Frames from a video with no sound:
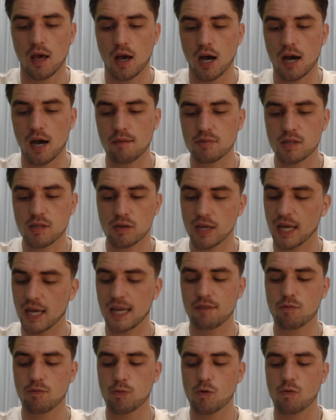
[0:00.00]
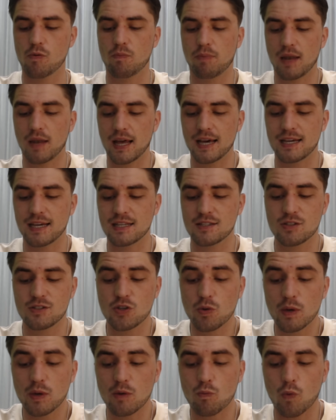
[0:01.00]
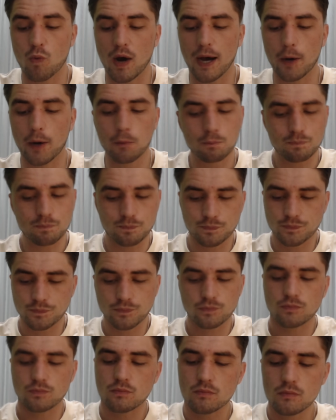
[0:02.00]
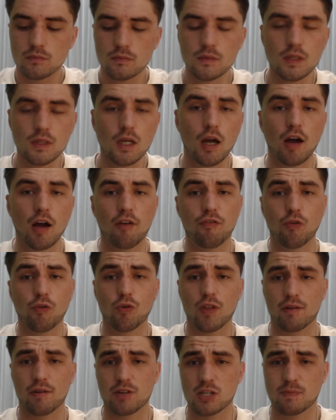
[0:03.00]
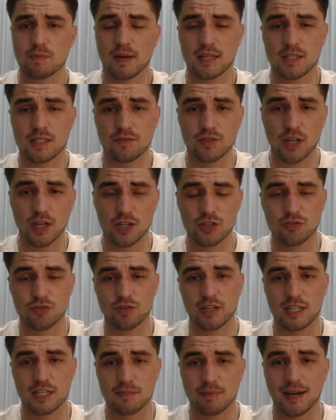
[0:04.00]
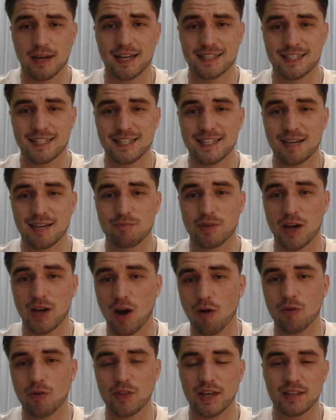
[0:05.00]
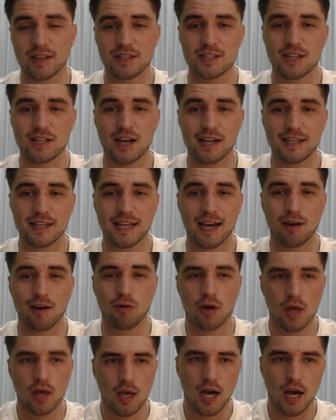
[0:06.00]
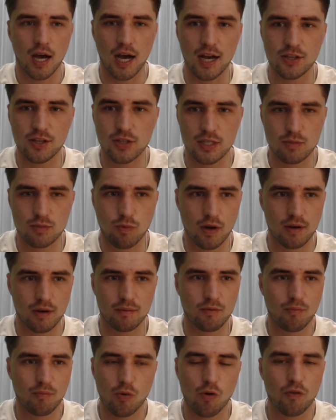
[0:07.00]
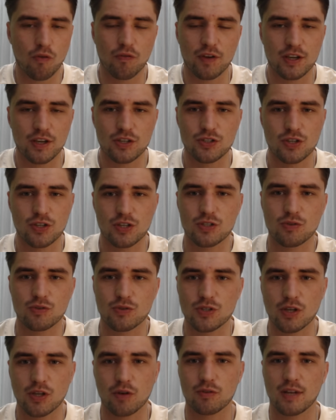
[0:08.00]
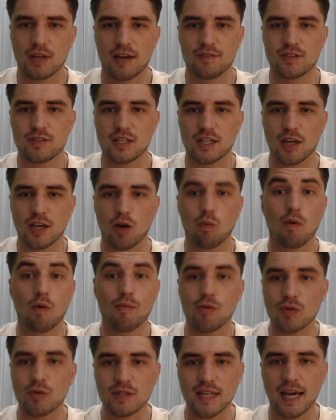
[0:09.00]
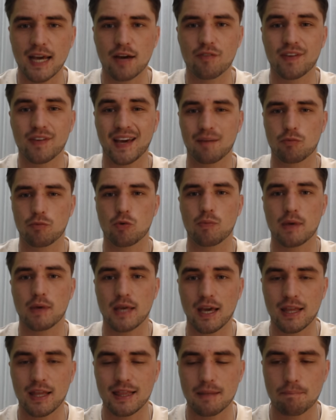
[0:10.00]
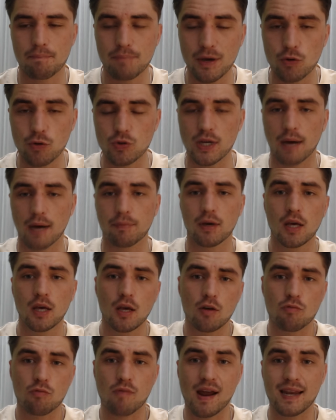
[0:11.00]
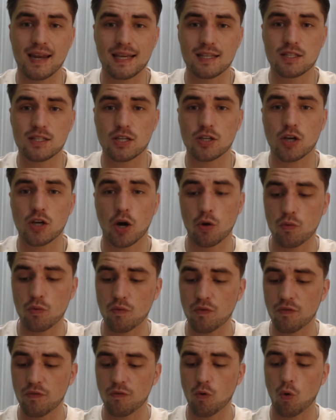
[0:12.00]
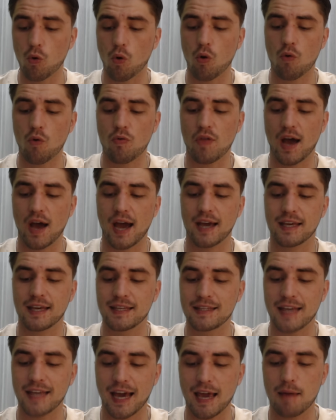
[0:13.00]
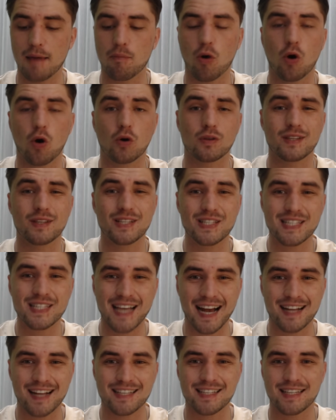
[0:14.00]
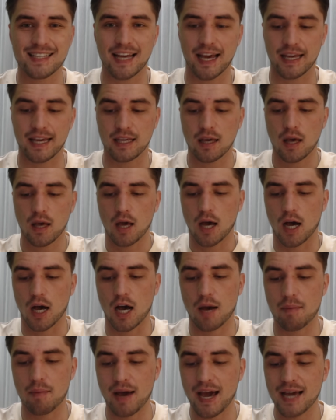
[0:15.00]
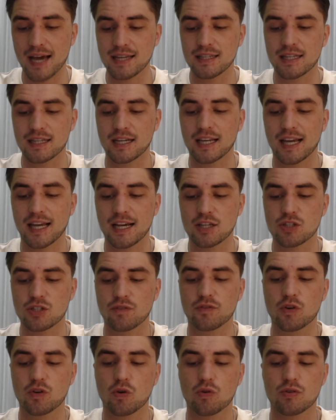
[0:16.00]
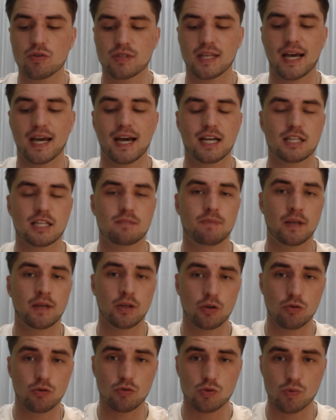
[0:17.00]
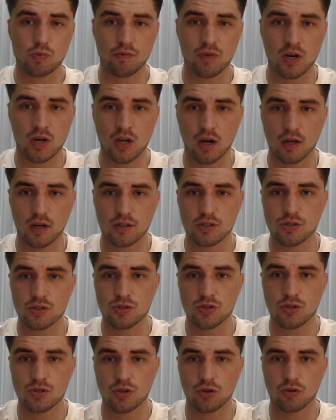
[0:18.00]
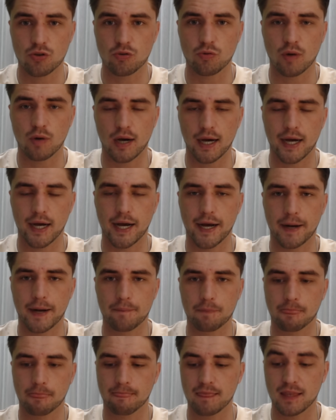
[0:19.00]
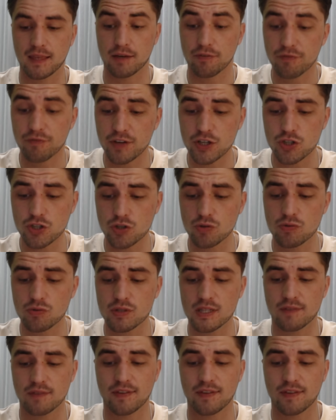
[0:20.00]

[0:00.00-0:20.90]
Liverpool players doing well for their respective countries, but as I said, we are on the other side now. Just one more fixtures or so left to go, one more day of it, and we'll be in the build-up, ready to go for that game on Saturday. Ahead of the clash, of course, there has been news with regards to the officials.